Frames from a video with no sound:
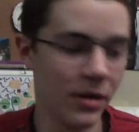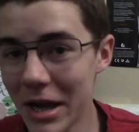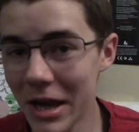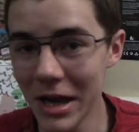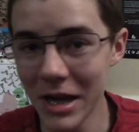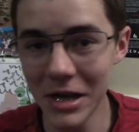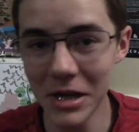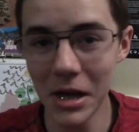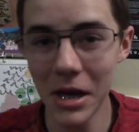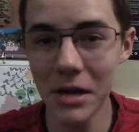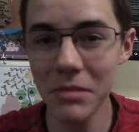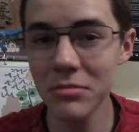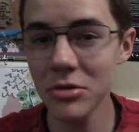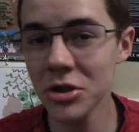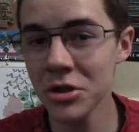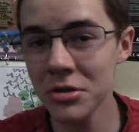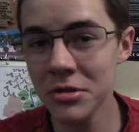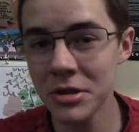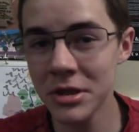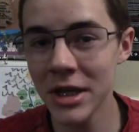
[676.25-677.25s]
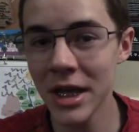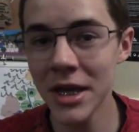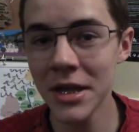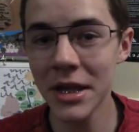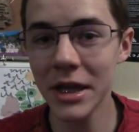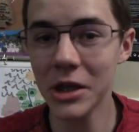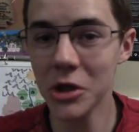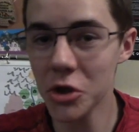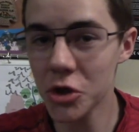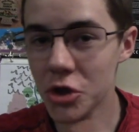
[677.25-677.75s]
And I'm just saying,
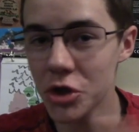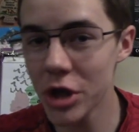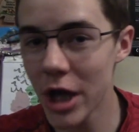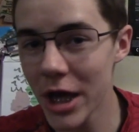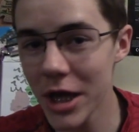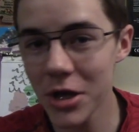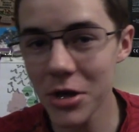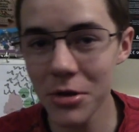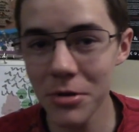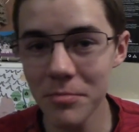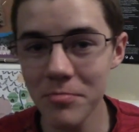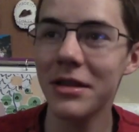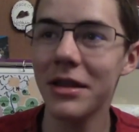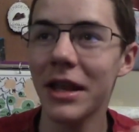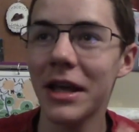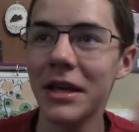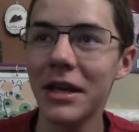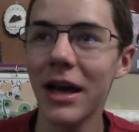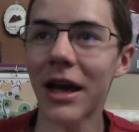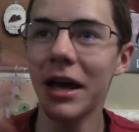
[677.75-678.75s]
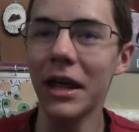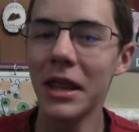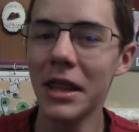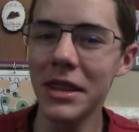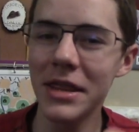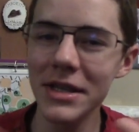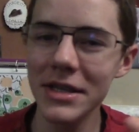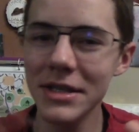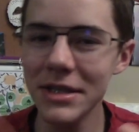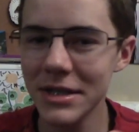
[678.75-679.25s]
like, Shatter, like,
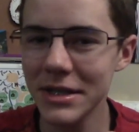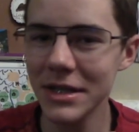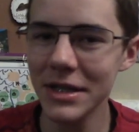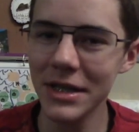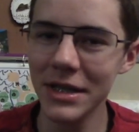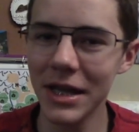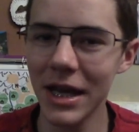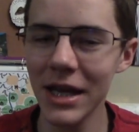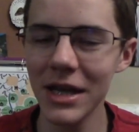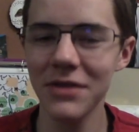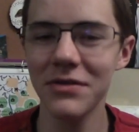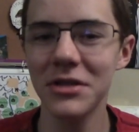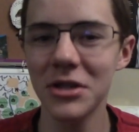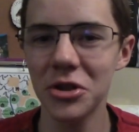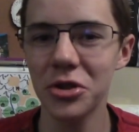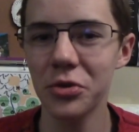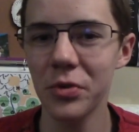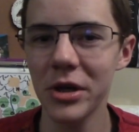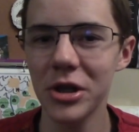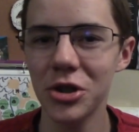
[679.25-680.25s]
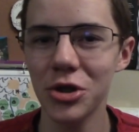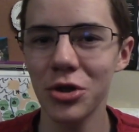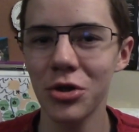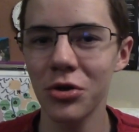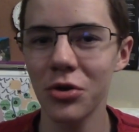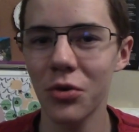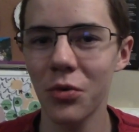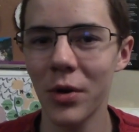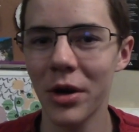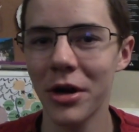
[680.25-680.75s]
this kind of situation
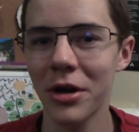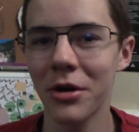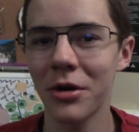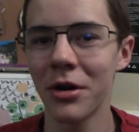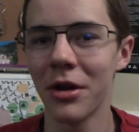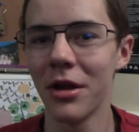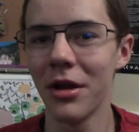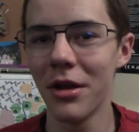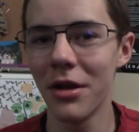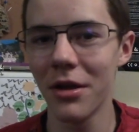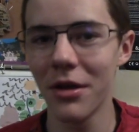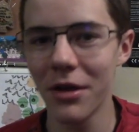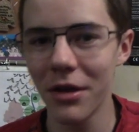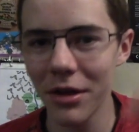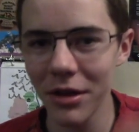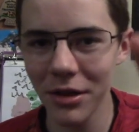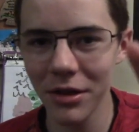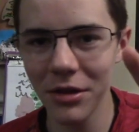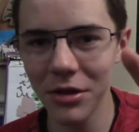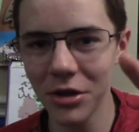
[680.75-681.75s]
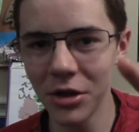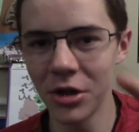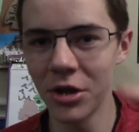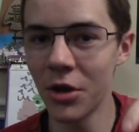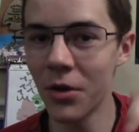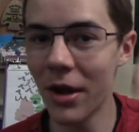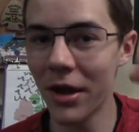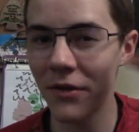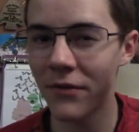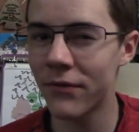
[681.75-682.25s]
where
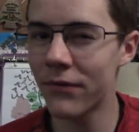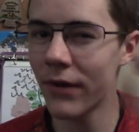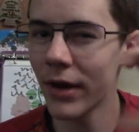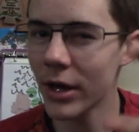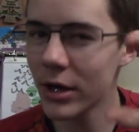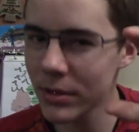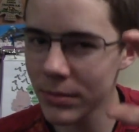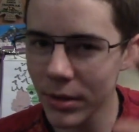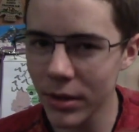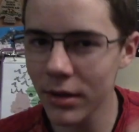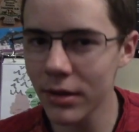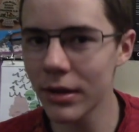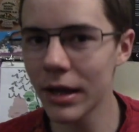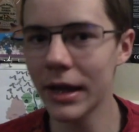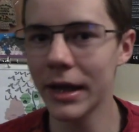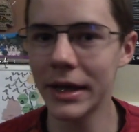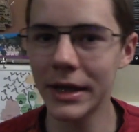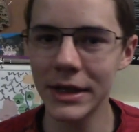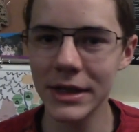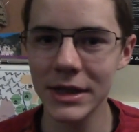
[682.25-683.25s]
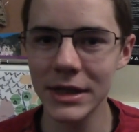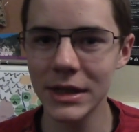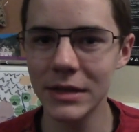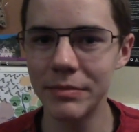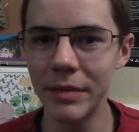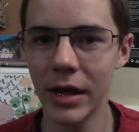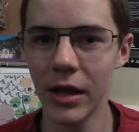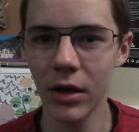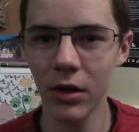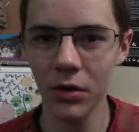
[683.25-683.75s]
a fireball-like
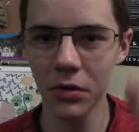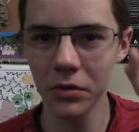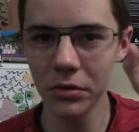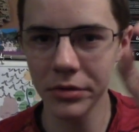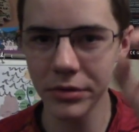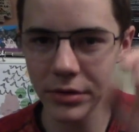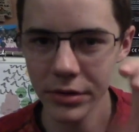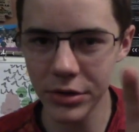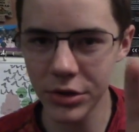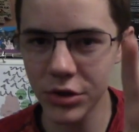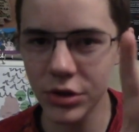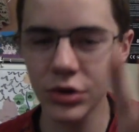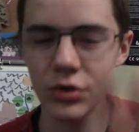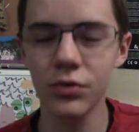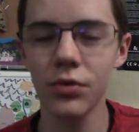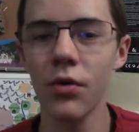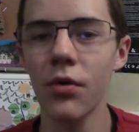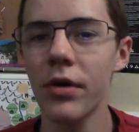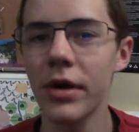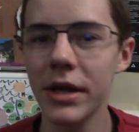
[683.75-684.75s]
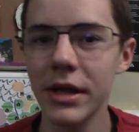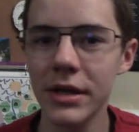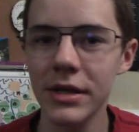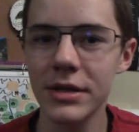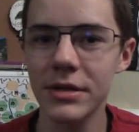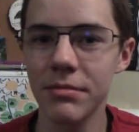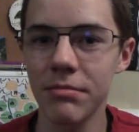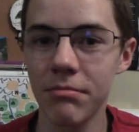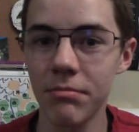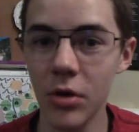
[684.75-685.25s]
spell
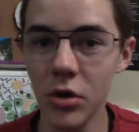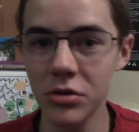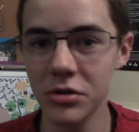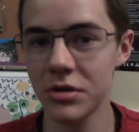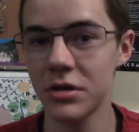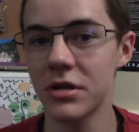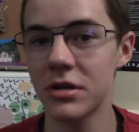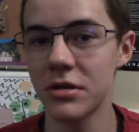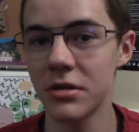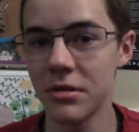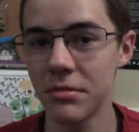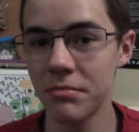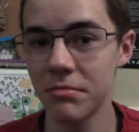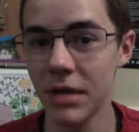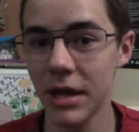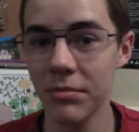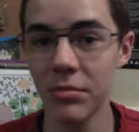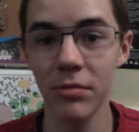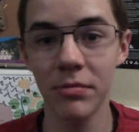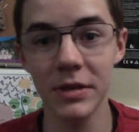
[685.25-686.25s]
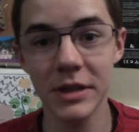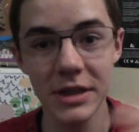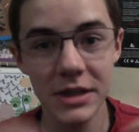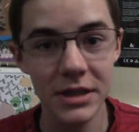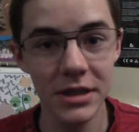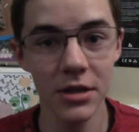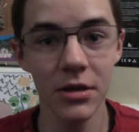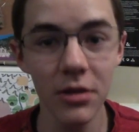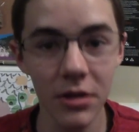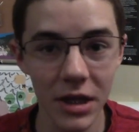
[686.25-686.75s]
destroys most of the people but
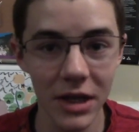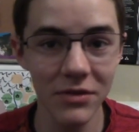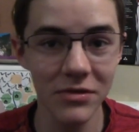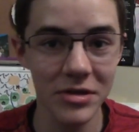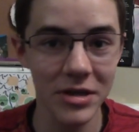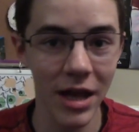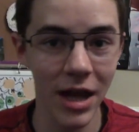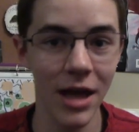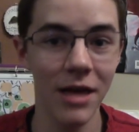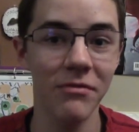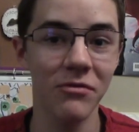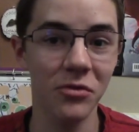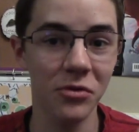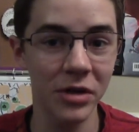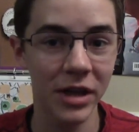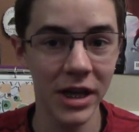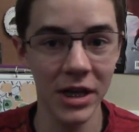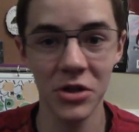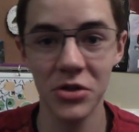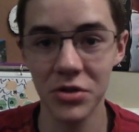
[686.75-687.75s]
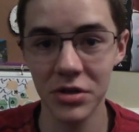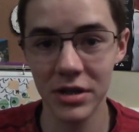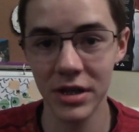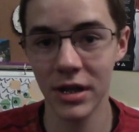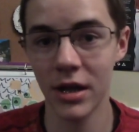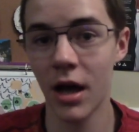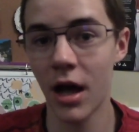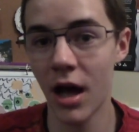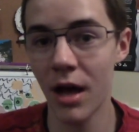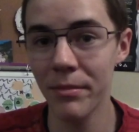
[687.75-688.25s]
still leaves time for an interesting
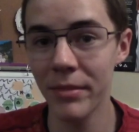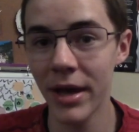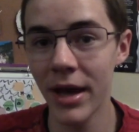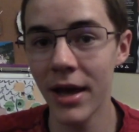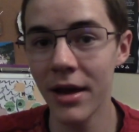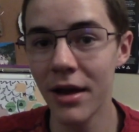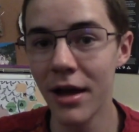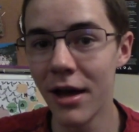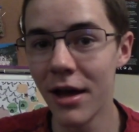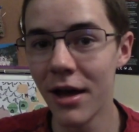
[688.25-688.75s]
combat,